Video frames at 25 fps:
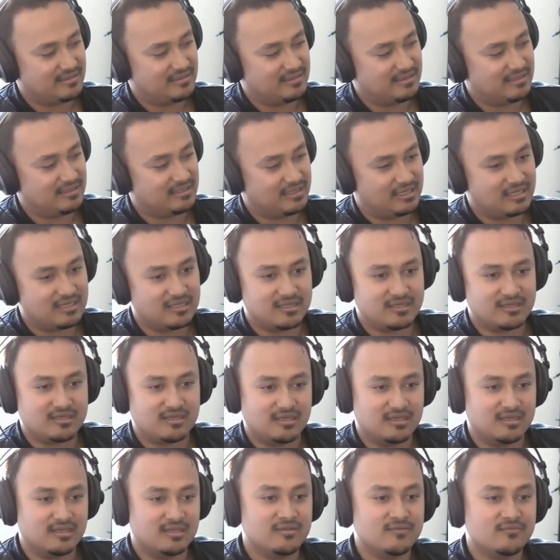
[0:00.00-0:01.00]
it it
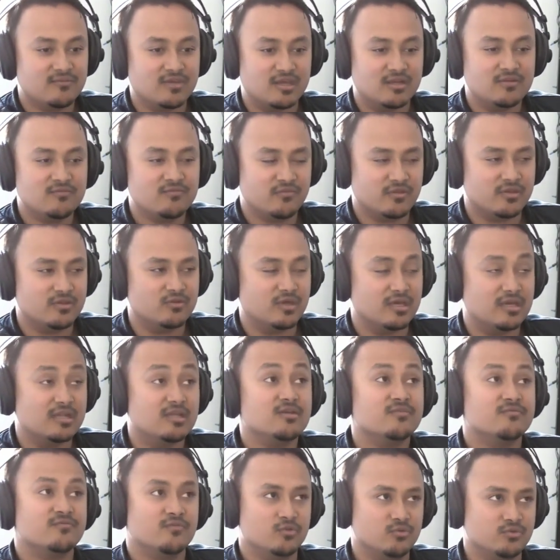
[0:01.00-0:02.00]
it, it
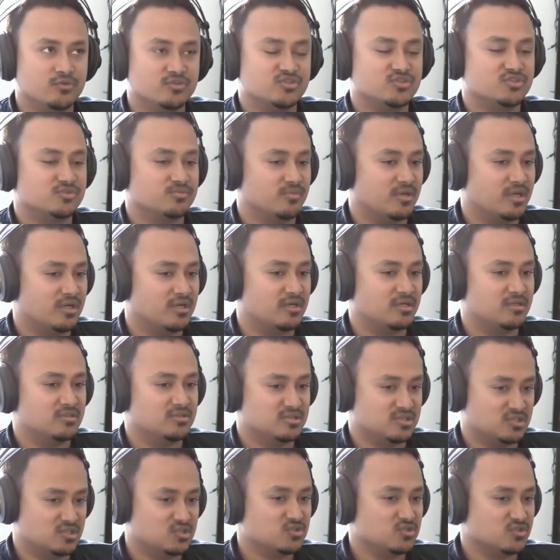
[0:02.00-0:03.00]
influenced my
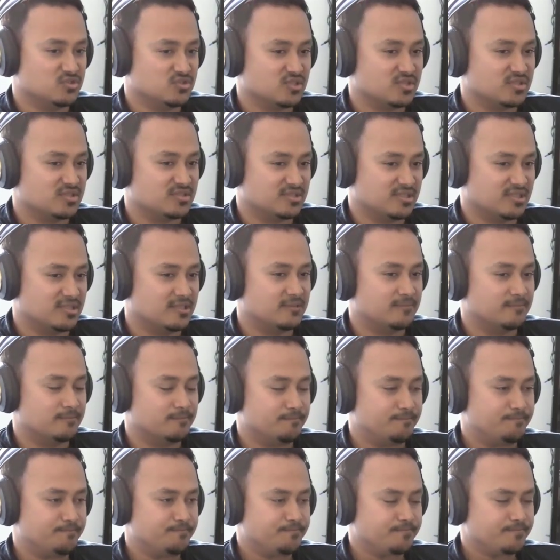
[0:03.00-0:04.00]
decisions at the time.
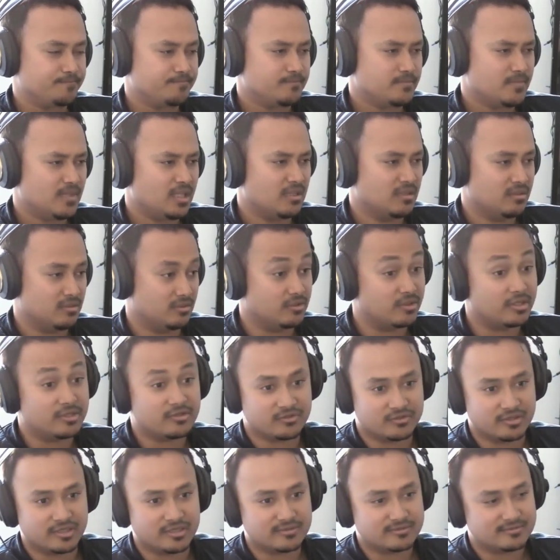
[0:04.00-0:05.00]
The
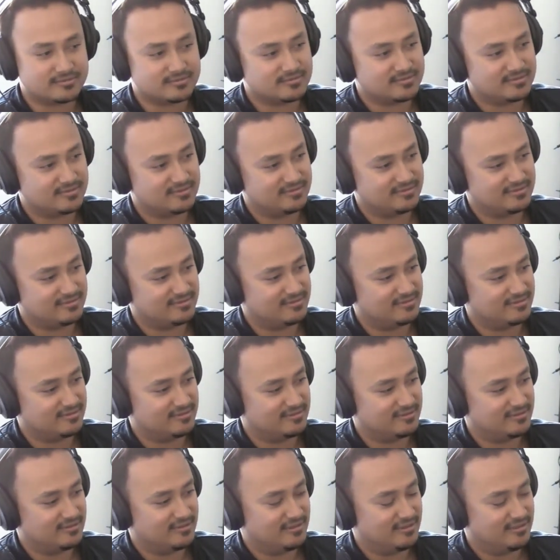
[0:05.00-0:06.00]
internet,
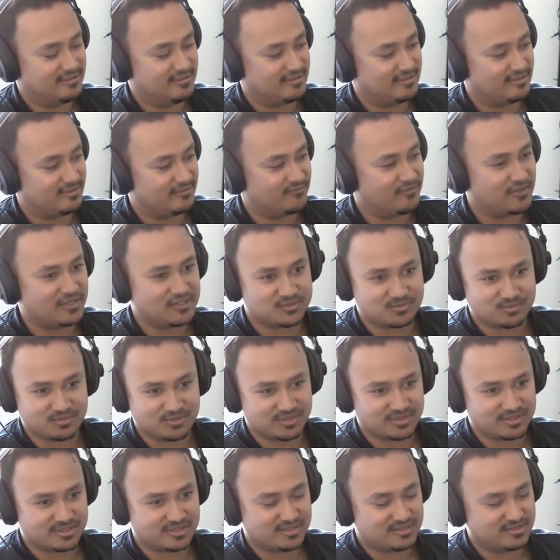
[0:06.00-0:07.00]

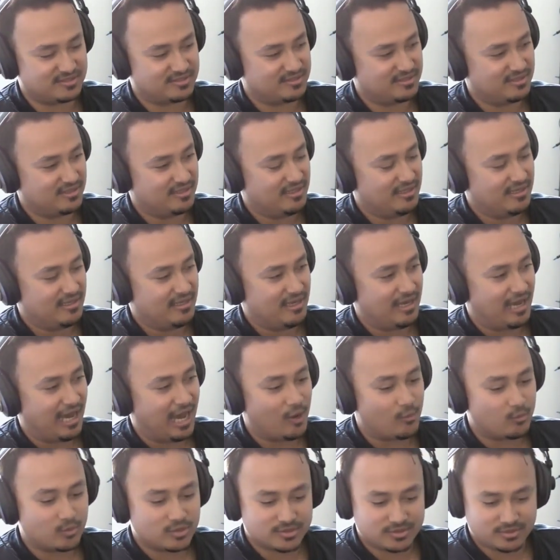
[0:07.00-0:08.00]
Facebook. Yep.
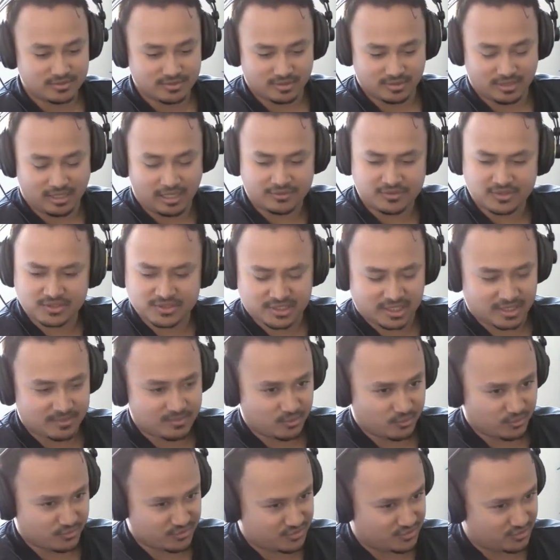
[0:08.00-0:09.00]
I would at the time
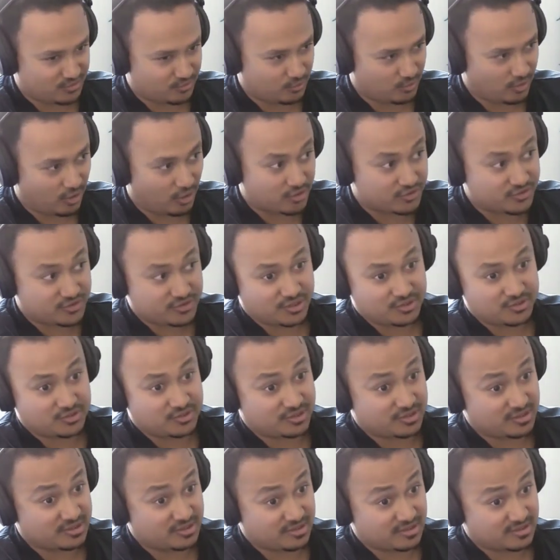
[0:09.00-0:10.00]
there was ArtStation
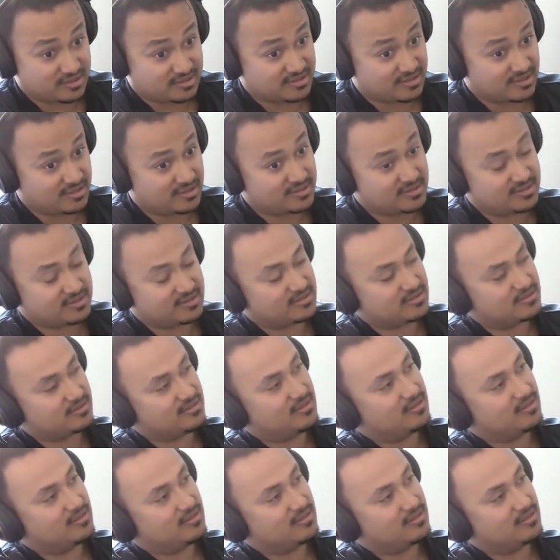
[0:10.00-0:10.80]
didn't exist,